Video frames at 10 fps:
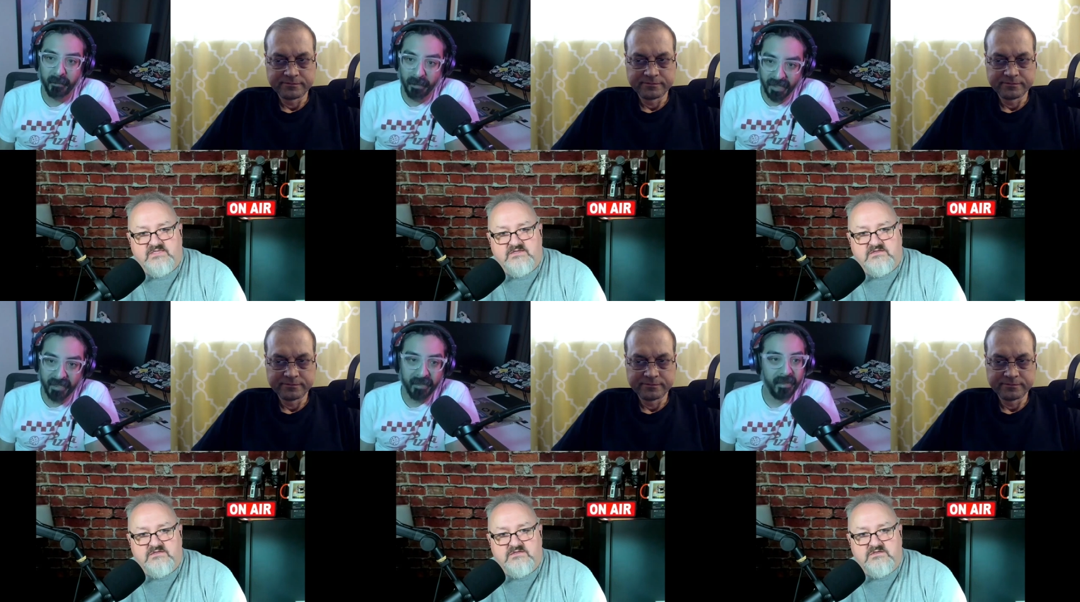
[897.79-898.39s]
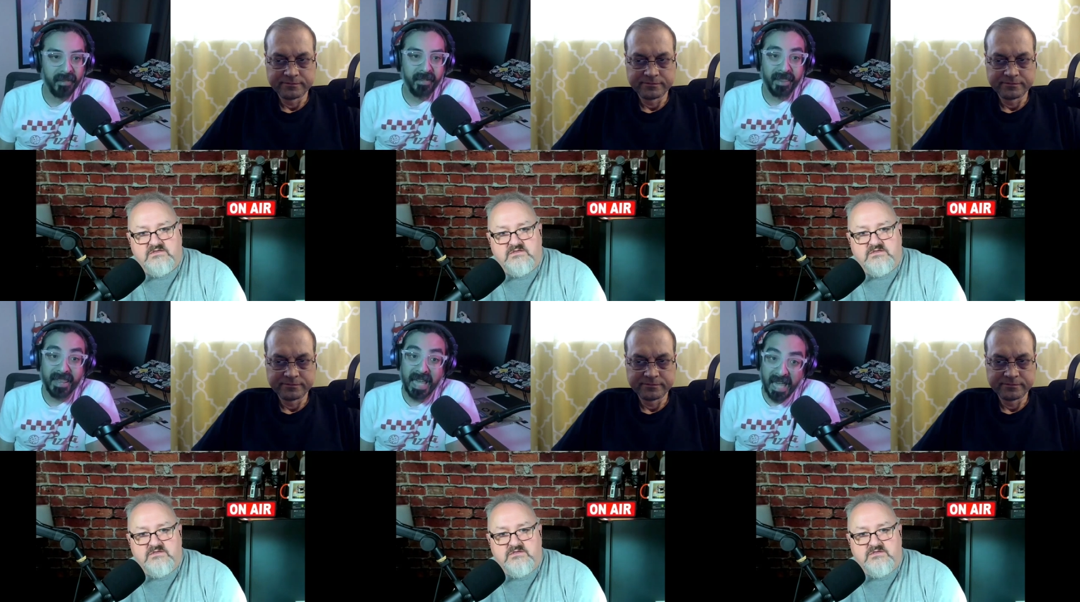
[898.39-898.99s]
Speaker 1: But
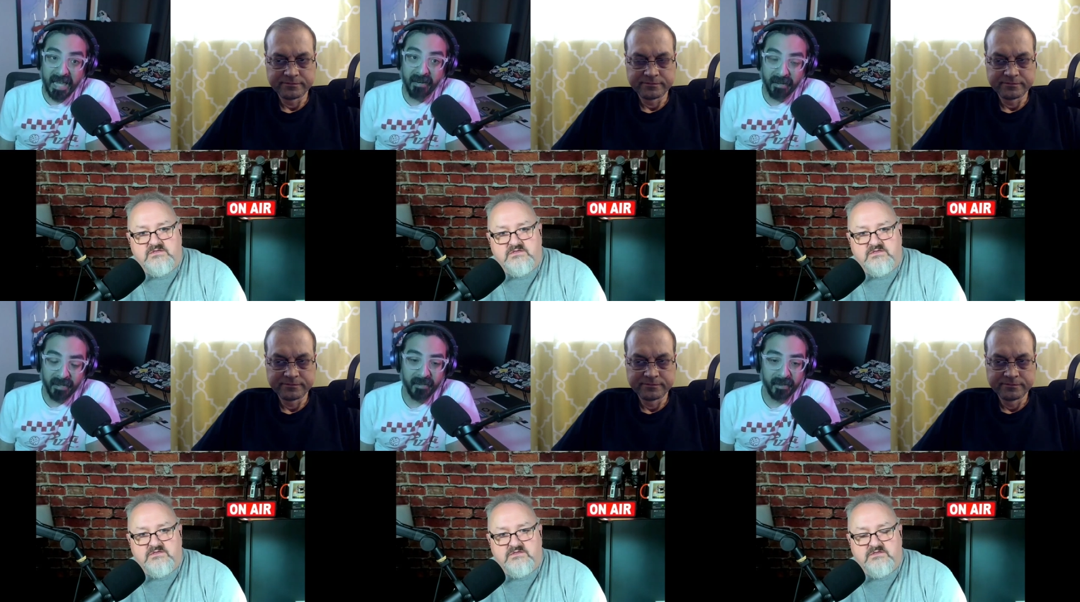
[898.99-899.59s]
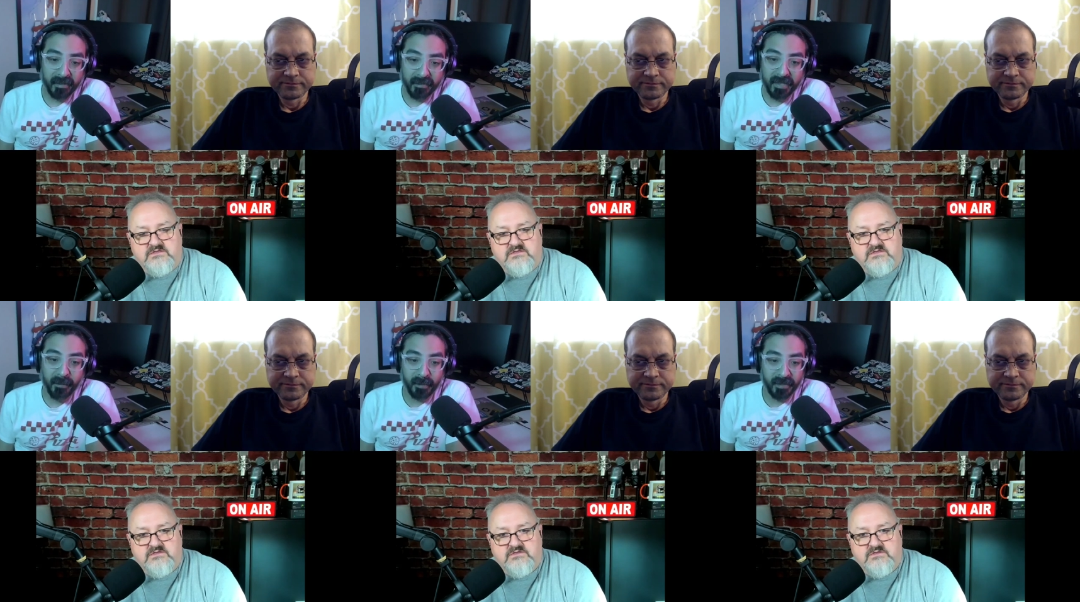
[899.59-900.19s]
then
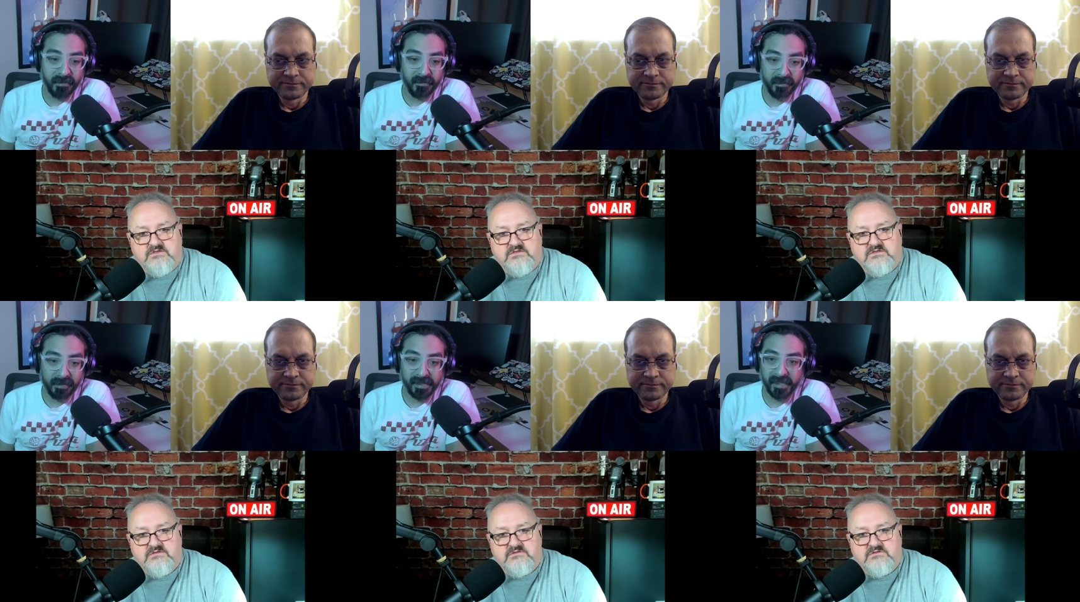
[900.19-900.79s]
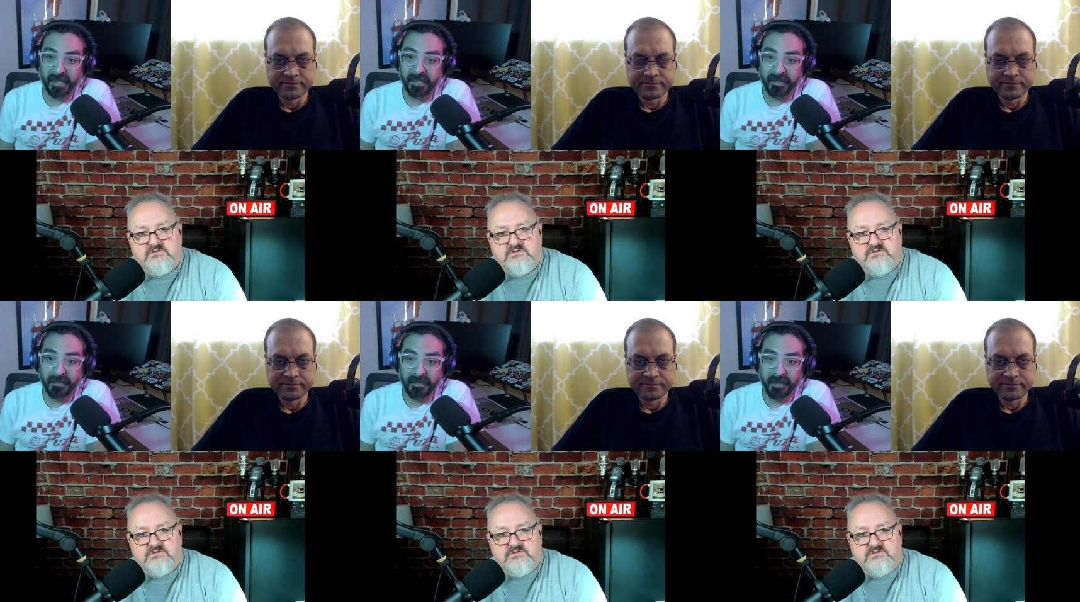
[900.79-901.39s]
Debian
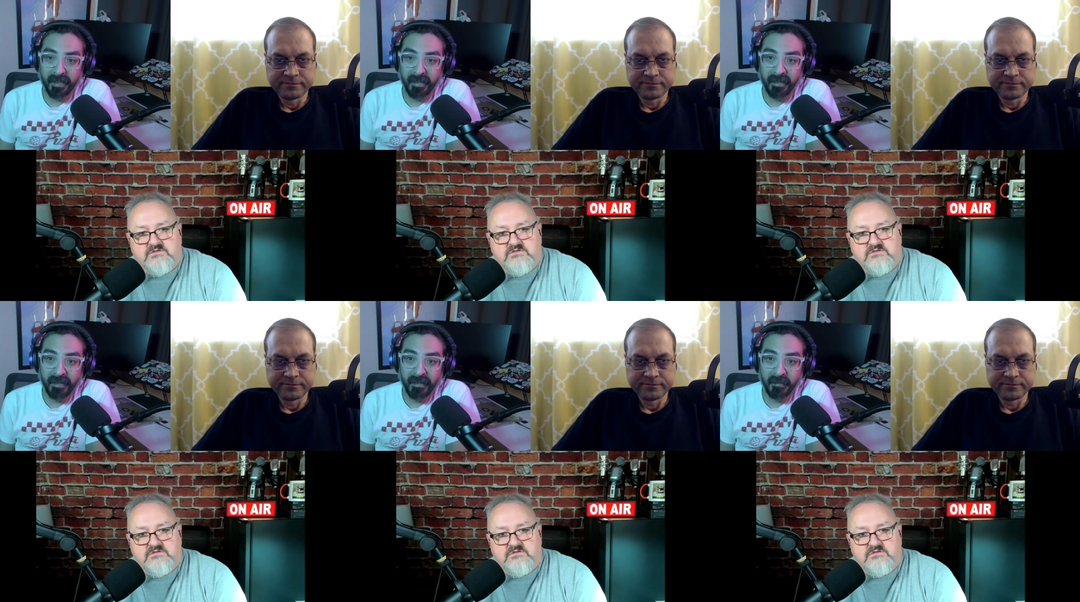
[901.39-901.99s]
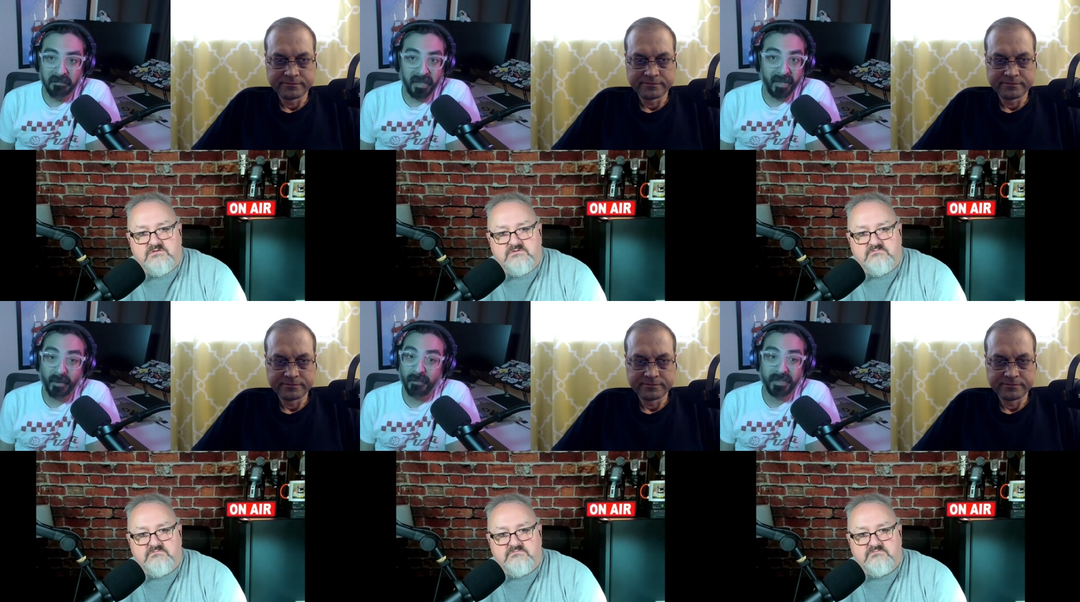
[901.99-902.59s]
decided uh, I
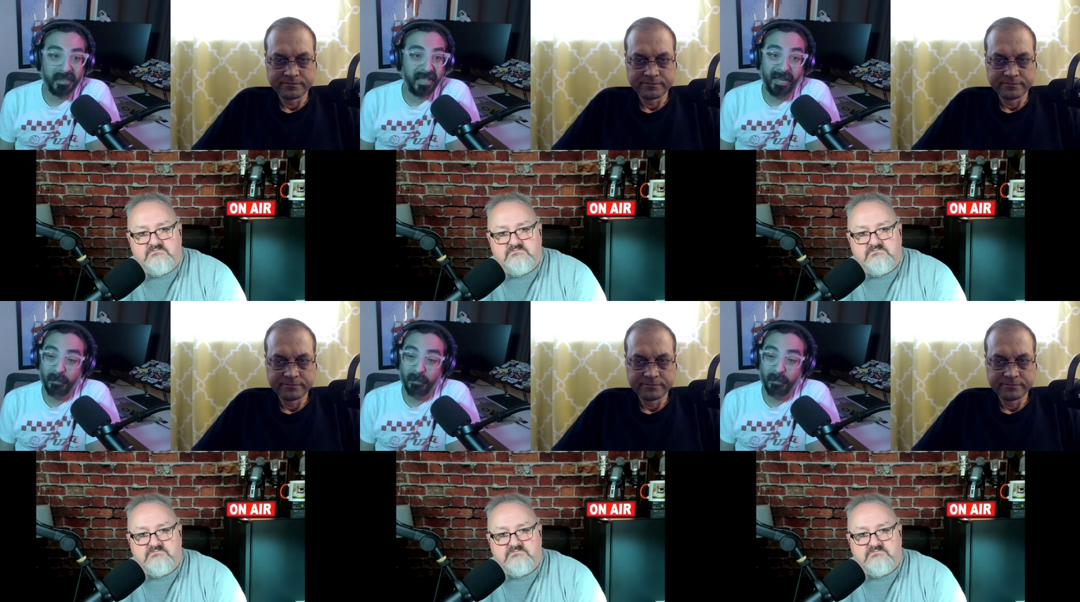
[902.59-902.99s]
don't know if they, it